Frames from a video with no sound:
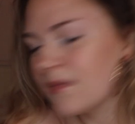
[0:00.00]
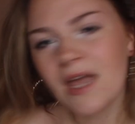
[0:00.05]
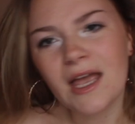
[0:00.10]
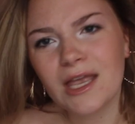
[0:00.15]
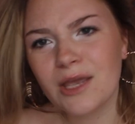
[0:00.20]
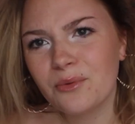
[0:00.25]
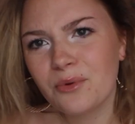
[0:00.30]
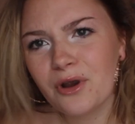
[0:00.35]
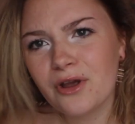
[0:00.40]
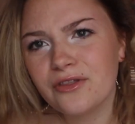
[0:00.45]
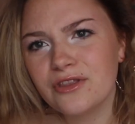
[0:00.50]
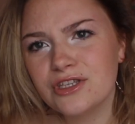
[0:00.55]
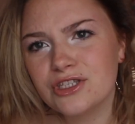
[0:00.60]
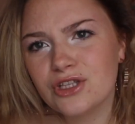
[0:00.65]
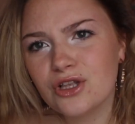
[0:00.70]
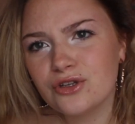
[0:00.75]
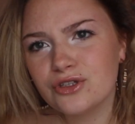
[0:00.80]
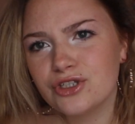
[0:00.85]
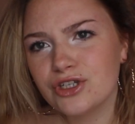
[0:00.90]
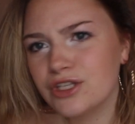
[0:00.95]
I can wear these
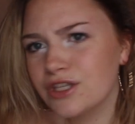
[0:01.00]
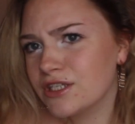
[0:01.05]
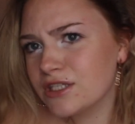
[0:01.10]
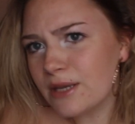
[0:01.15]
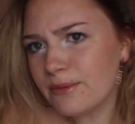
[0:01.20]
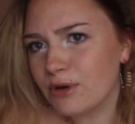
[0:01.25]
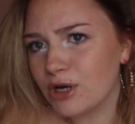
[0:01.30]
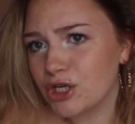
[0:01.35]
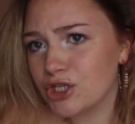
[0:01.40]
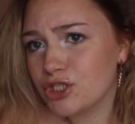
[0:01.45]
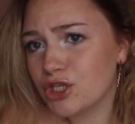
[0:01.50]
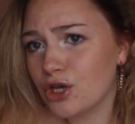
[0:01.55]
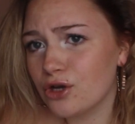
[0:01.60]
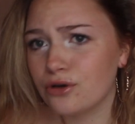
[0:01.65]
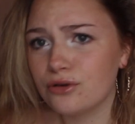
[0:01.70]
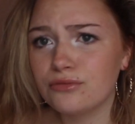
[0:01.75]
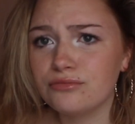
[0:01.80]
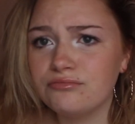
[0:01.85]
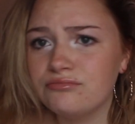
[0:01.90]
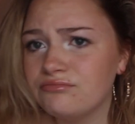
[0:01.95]
clothes during the summer,
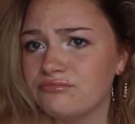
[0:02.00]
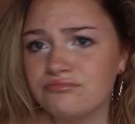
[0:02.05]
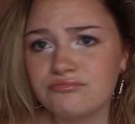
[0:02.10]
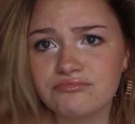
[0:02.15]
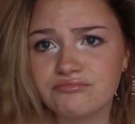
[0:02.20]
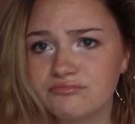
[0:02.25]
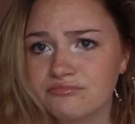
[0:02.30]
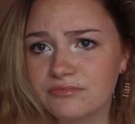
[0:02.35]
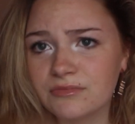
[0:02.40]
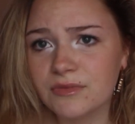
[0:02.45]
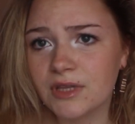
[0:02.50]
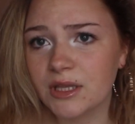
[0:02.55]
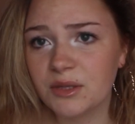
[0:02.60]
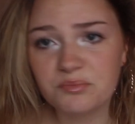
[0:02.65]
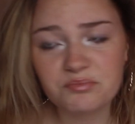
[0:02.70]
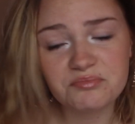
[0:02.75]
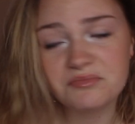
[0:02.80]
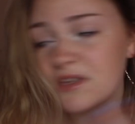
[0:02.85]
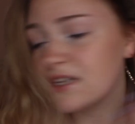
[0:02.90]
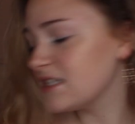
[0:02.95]
so
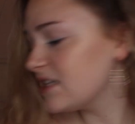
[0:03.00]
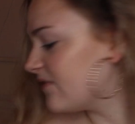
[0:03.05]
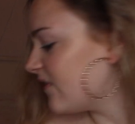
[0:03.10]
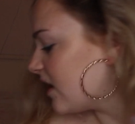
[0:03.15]
easy